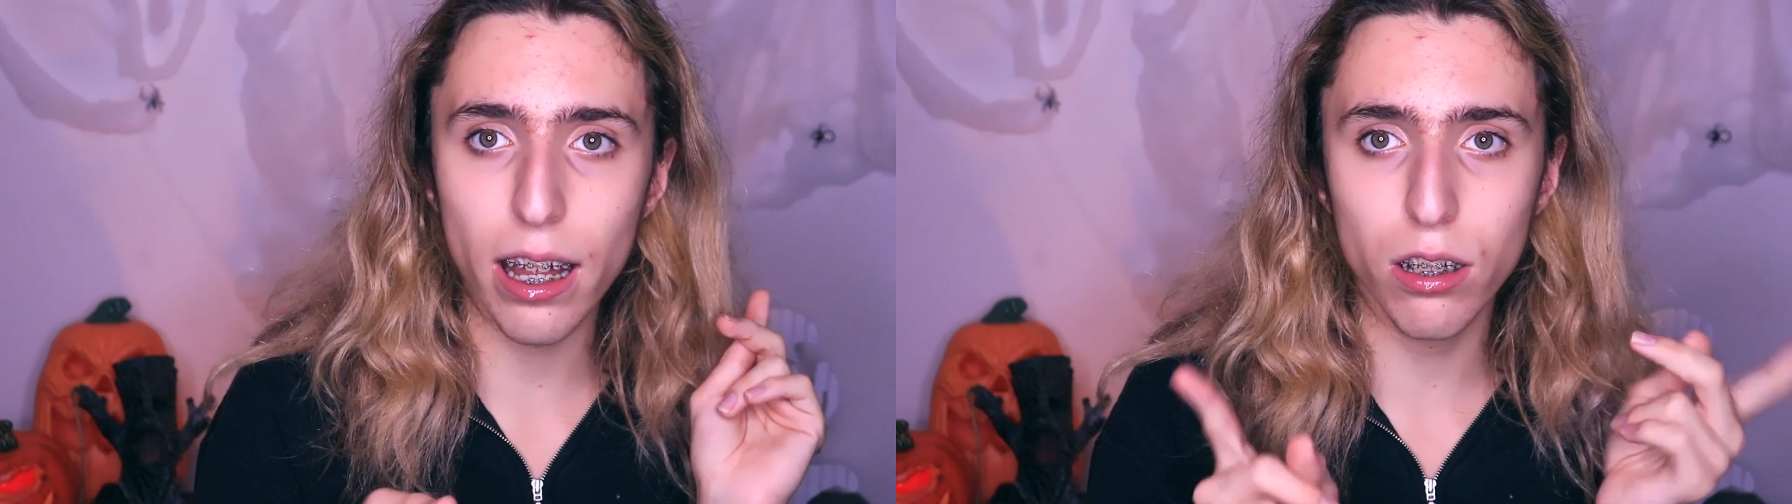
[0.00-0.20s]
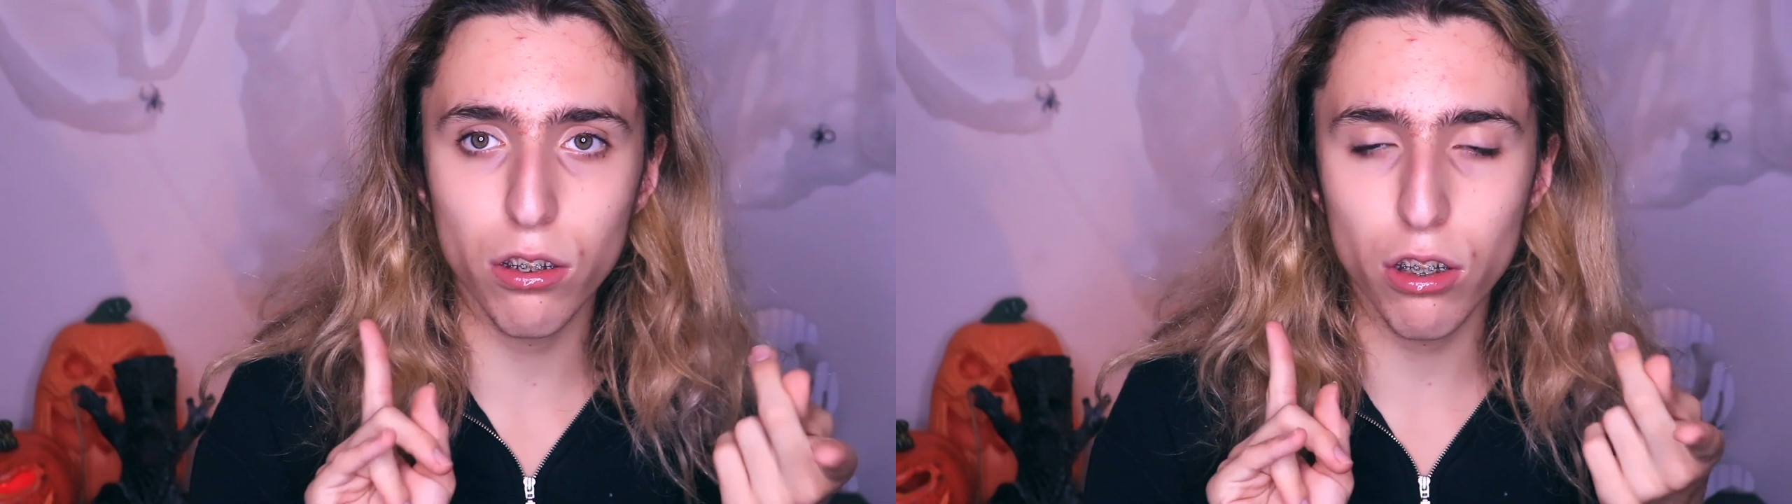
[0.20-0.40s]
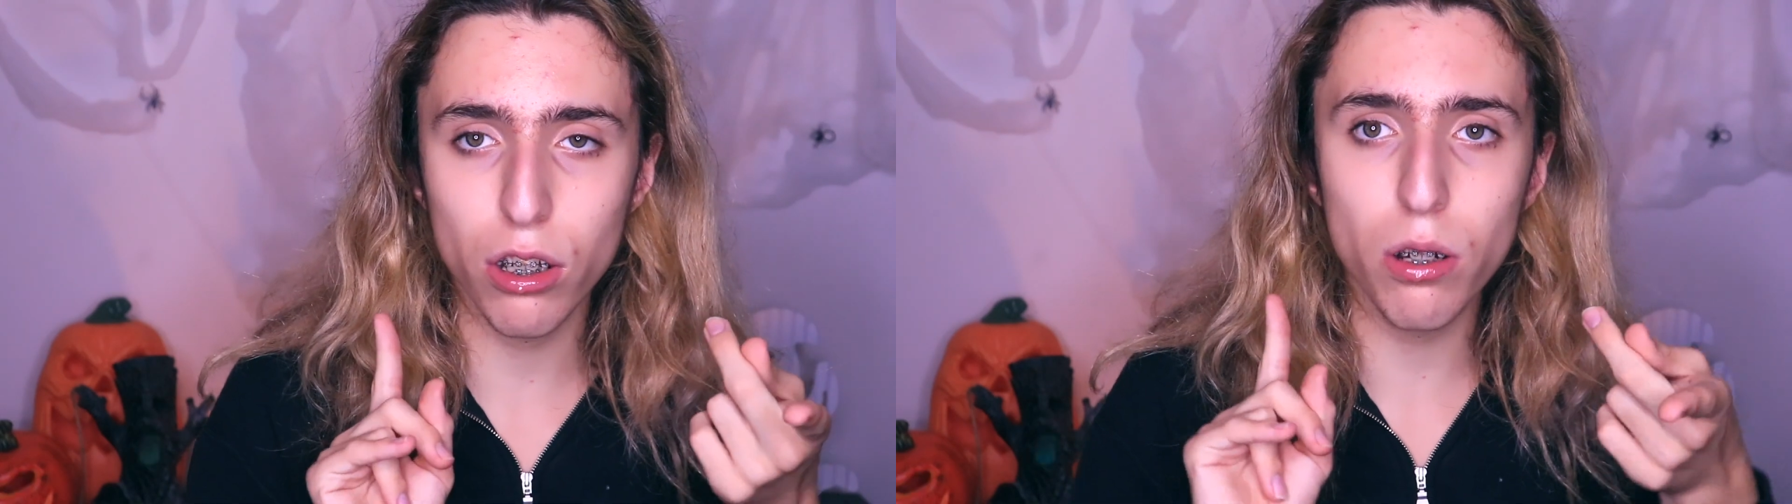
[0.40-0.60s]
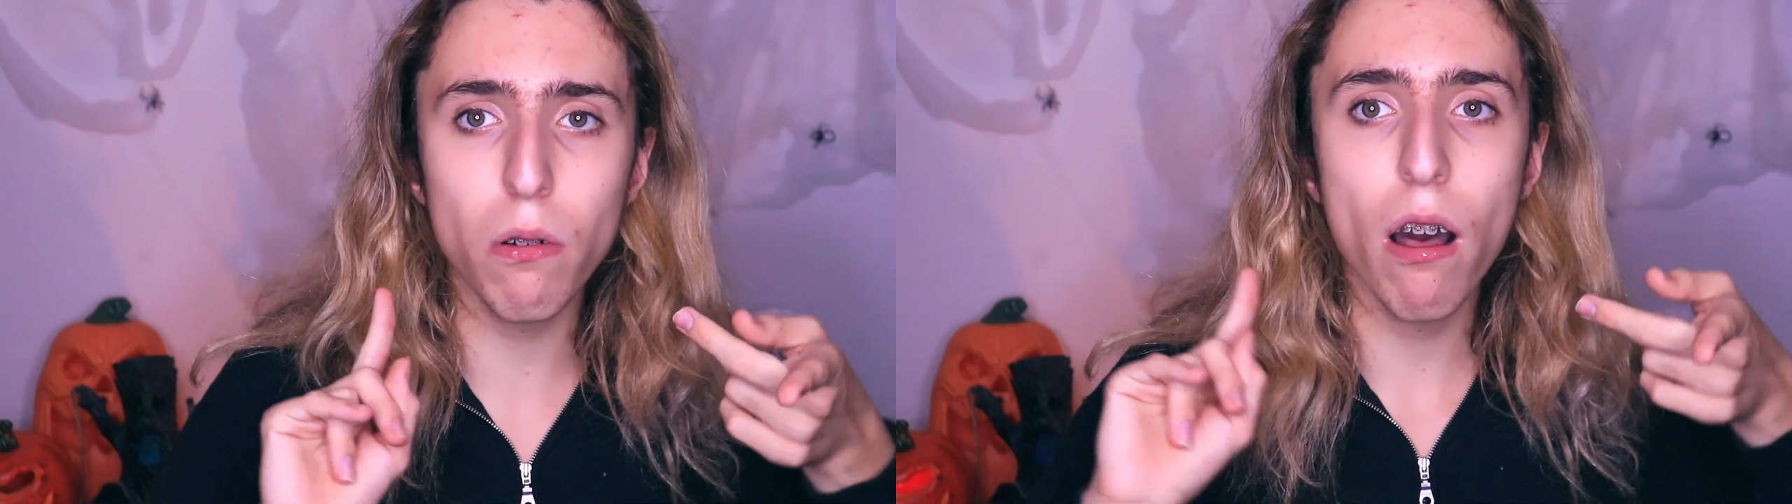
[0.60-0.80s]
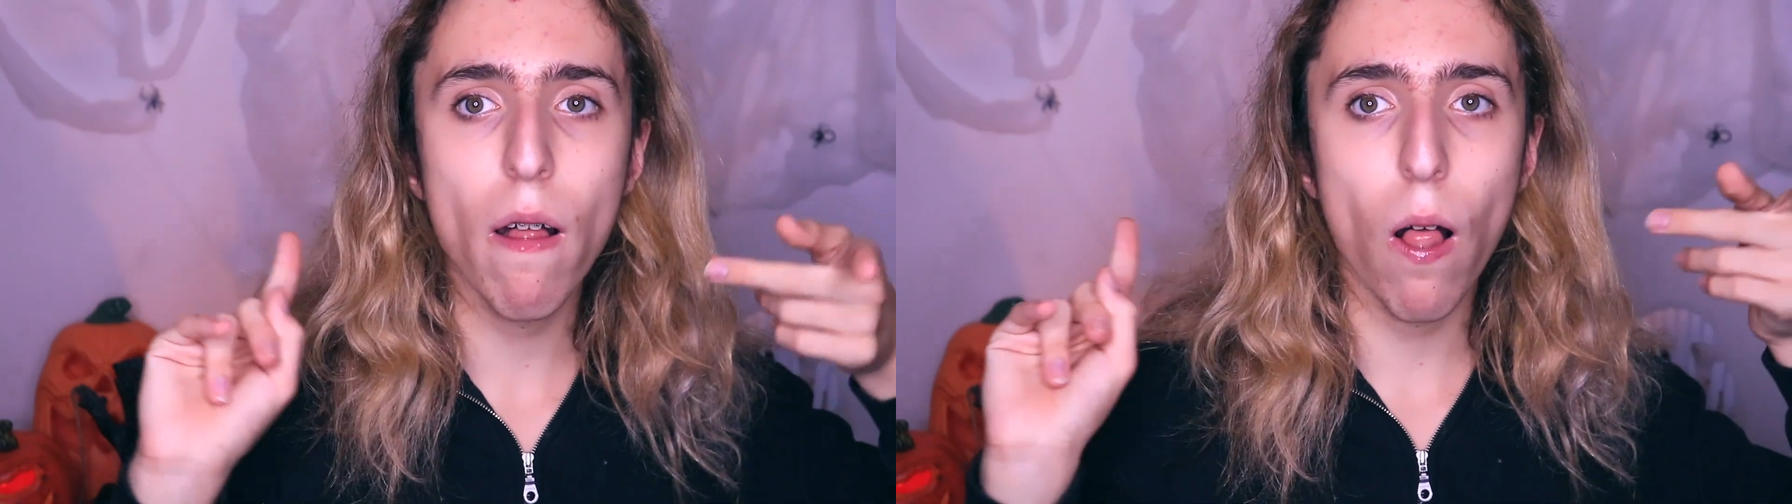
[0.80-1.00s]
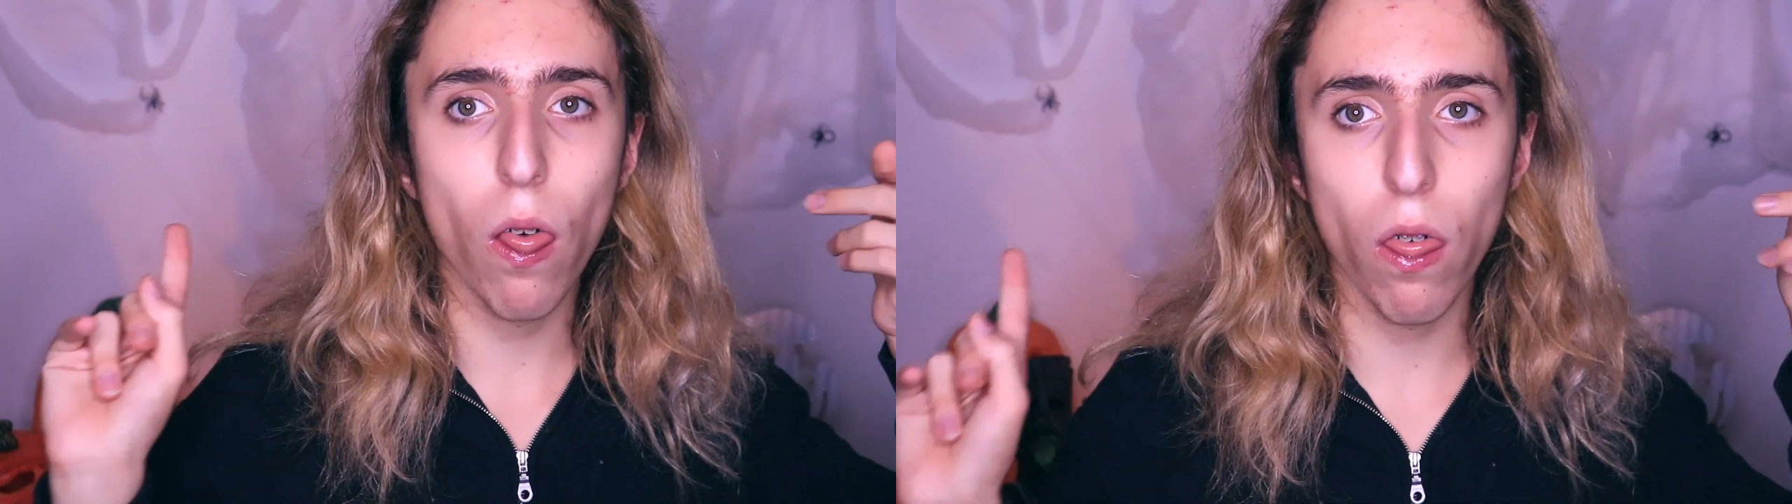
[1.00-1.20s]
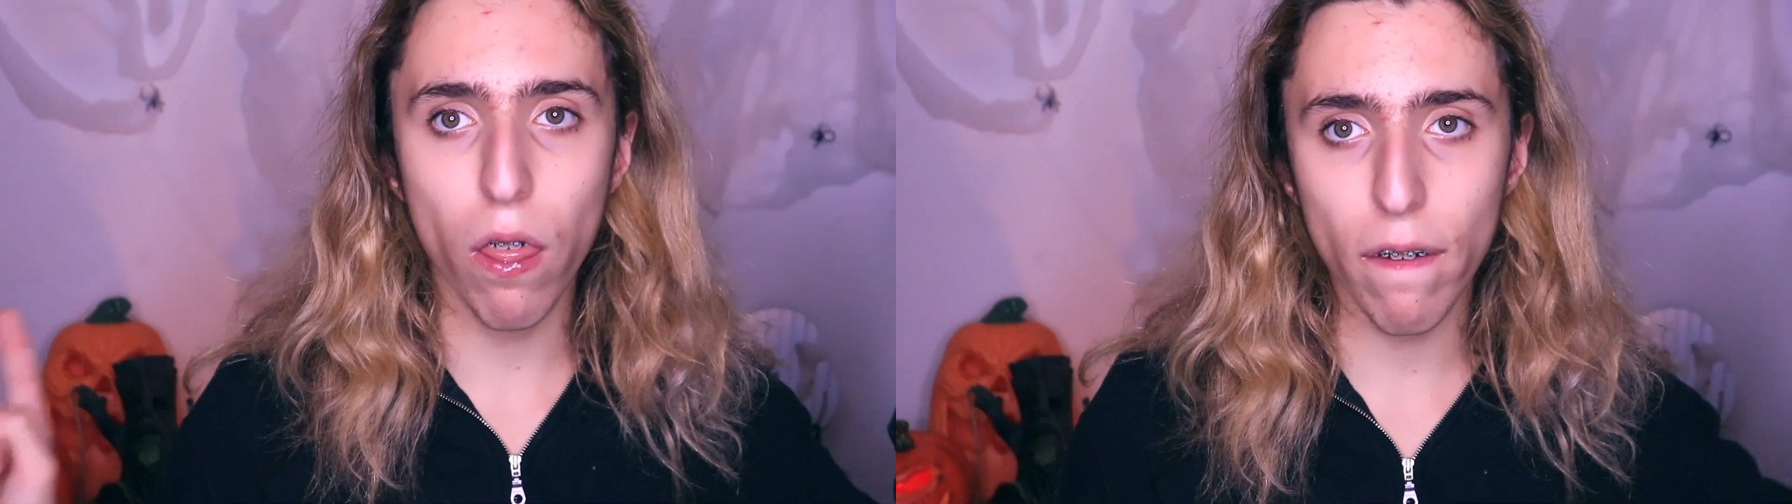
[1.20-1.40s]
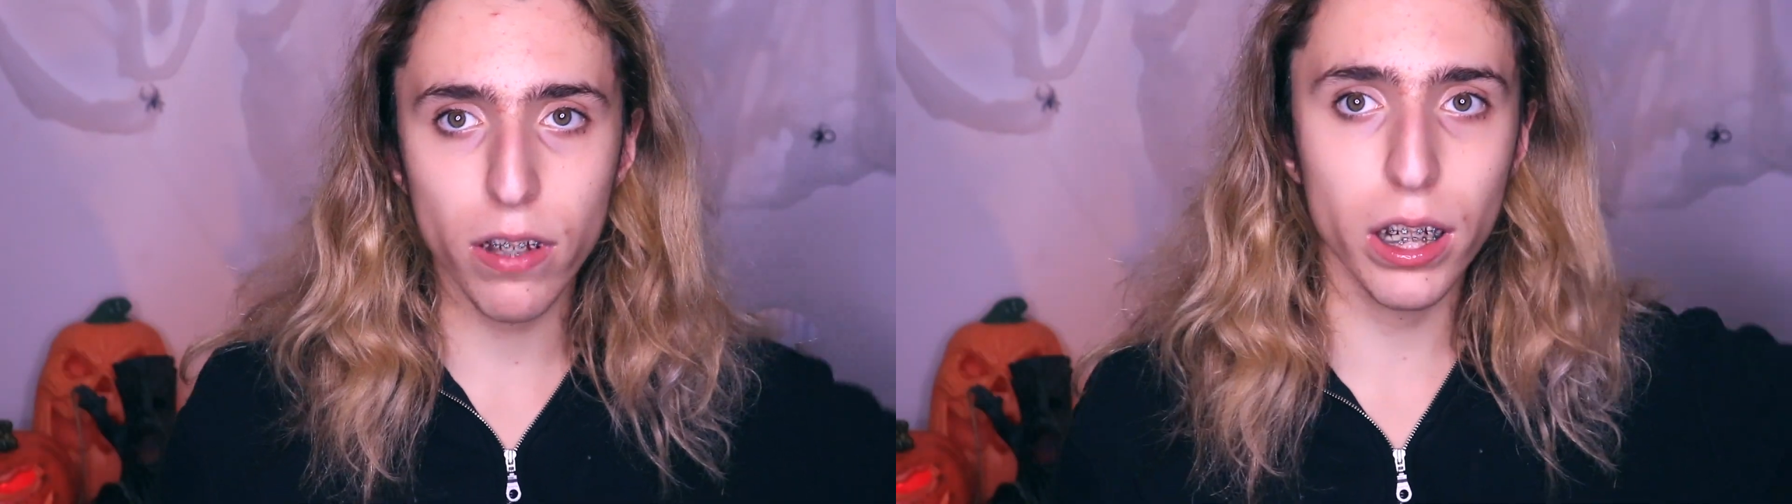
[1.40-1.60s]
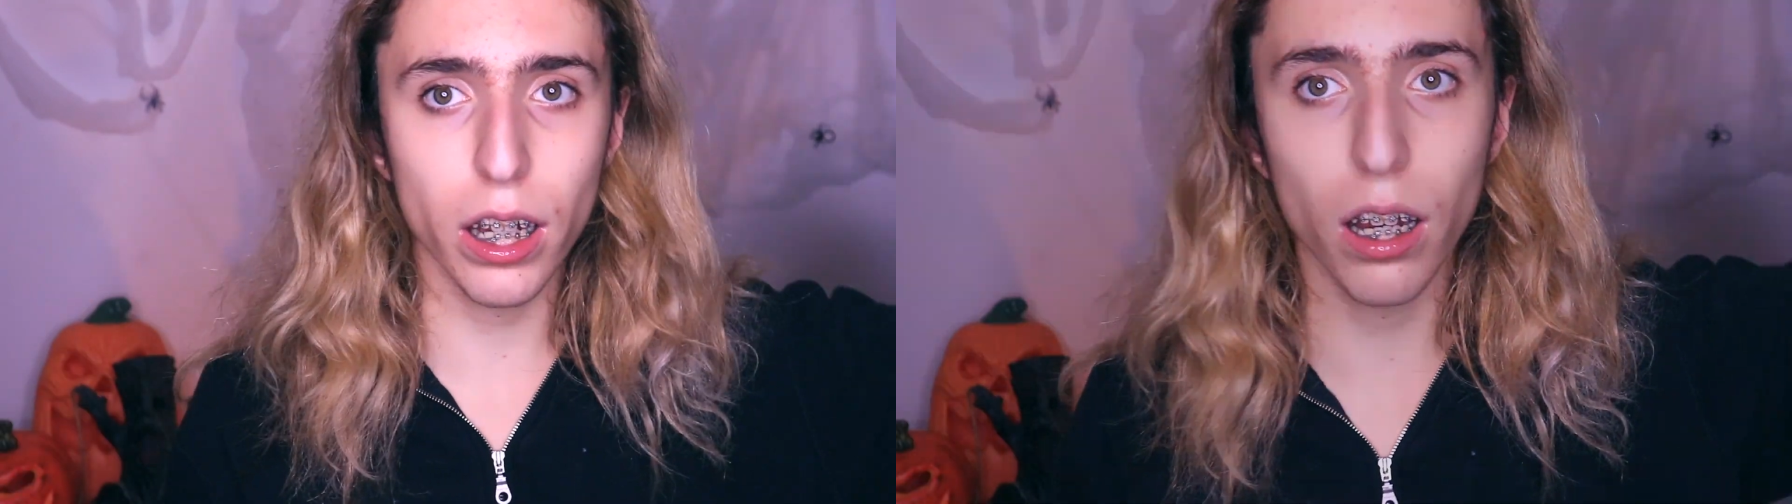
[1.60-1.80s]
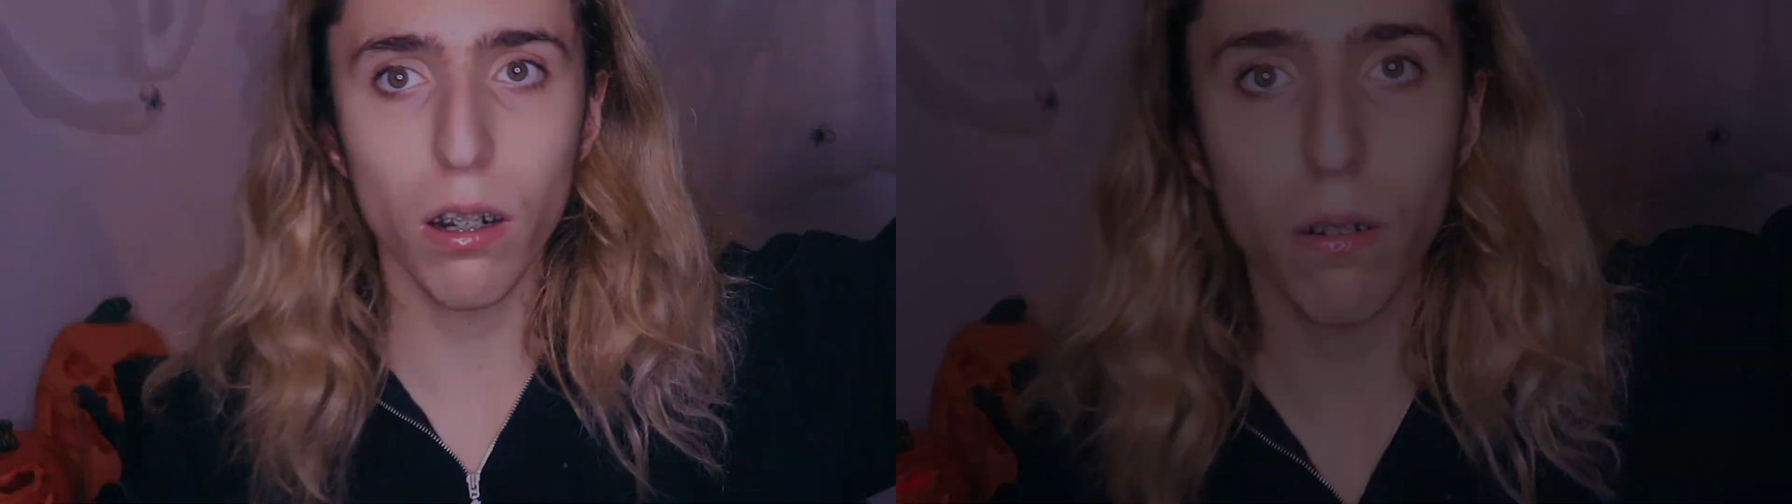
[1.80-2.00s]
into the video.